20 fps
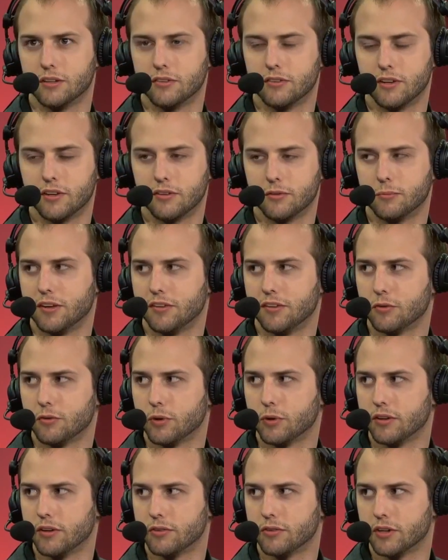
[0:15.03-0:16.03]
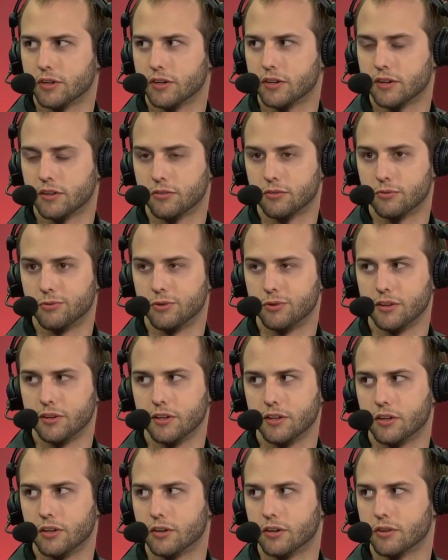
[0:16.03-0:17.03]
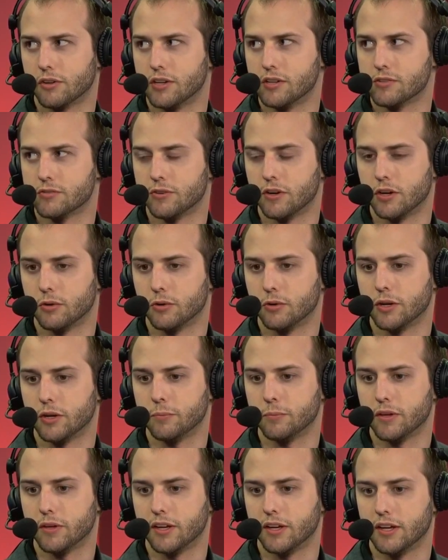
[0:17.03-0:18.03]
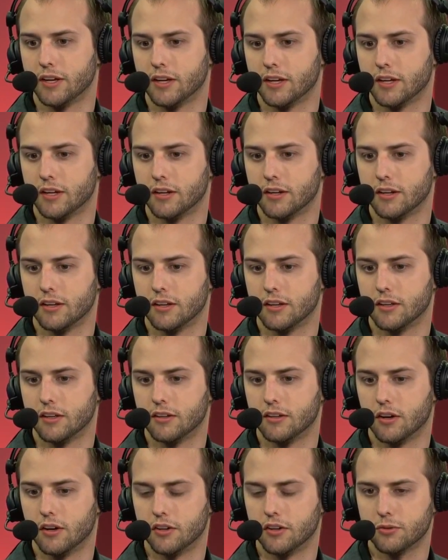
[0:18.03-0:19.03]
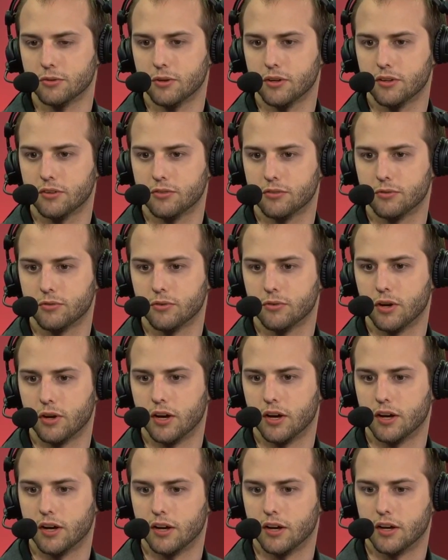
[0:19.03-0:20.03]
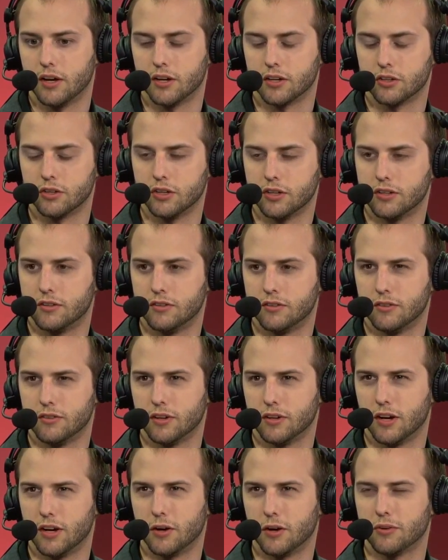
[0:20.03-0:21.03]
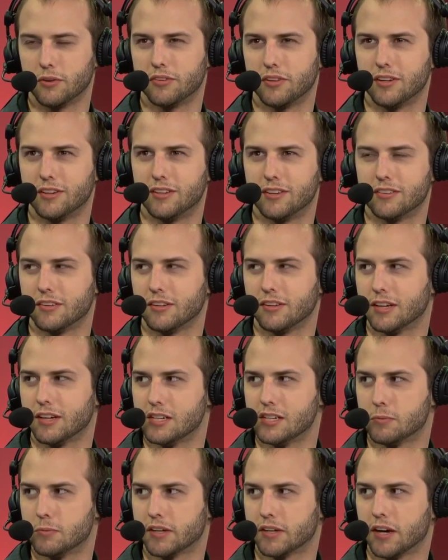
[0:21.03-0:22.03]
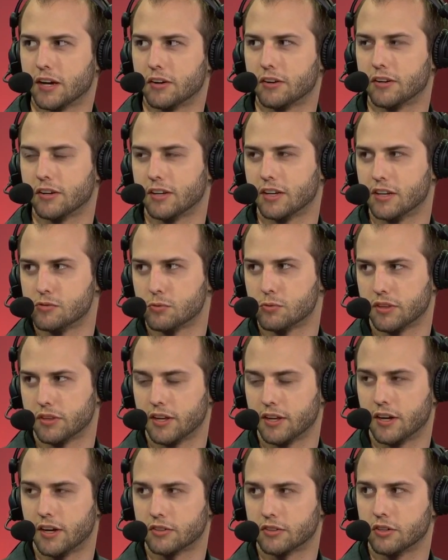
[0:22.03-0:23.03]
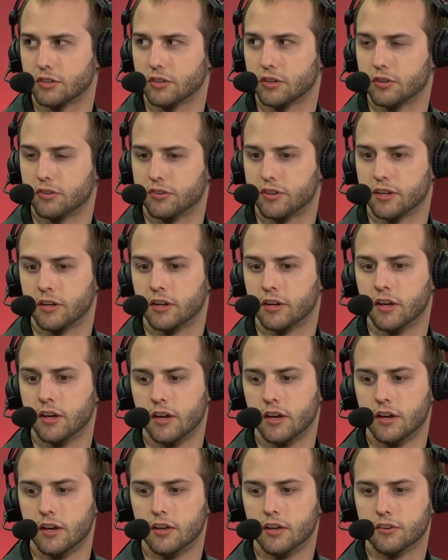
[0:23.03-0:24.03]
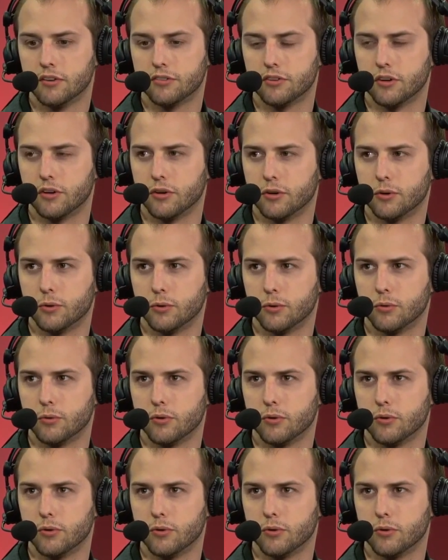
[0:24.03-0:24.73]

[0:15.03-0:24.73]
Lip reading: it has amazing wave clear, has really long range follow-up, and it also has a good, I don't want to say disengage, but counter-engage when that Nocturne goes in. So